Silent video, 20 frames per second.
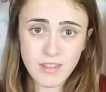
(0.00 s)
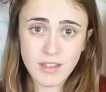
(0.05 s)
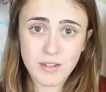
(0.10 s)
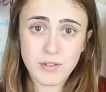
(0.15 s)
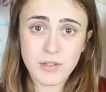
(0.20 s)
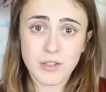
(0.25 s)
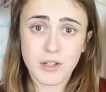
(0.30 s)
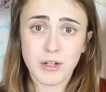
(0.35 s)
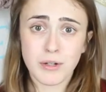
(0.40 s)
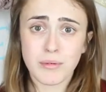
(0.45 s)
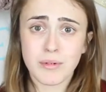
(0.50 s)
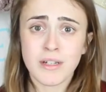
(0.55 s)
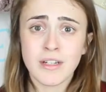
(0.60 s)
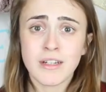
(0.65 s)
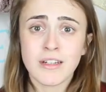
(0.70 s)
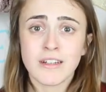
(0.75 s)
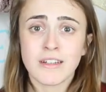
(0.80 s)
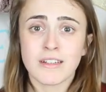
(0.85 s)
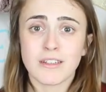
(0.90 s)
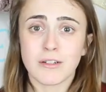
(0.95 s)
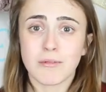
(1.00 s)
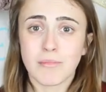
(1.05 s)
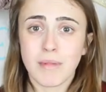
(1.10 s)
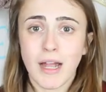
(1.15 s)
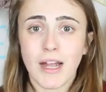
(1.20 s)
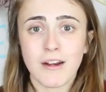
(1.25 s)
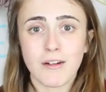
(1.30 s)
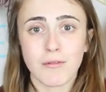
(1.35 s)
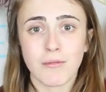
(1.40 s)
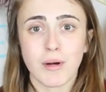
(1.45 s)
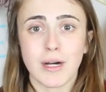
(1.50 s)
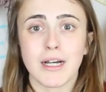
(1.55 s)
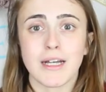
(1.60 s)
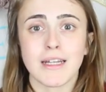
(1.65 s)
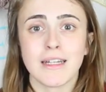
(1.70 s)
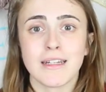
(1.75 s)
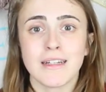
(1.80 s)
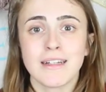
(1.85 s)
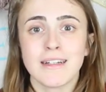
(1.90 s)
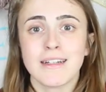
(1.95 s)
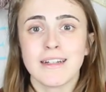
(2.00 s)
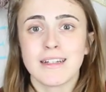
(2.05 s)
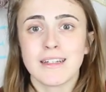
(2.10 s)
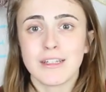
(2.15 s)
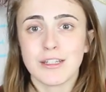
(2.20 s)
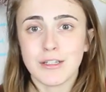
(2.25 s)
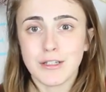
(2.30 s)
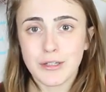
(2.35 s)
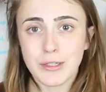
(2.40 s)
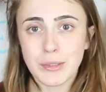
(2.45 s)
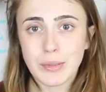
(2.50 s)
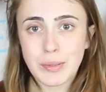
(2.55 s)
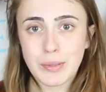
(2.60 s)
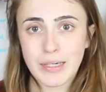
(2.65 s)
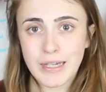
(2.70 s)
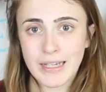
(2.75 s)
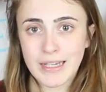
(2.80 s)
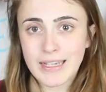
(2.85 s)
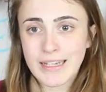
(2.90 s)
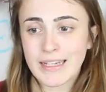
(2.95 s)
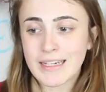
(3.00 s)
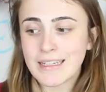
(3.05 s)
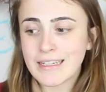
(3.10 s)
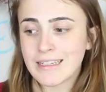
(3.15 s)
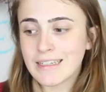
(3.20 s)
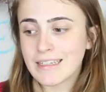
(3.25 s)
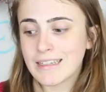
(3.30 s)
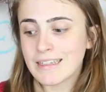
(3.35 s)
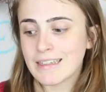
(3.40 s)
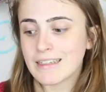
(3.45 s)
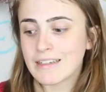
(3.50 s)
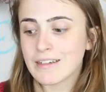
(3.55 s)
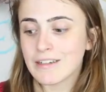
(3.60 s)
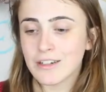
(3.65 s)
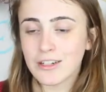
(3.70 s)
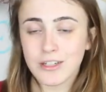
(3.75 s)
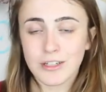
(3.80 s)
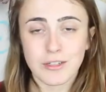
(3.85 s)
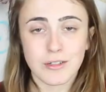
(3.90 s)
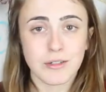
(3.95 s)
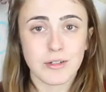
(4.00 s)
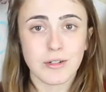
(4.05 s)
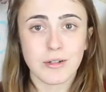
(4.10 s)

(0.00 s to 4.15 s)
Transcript: So, no matter what, you can earn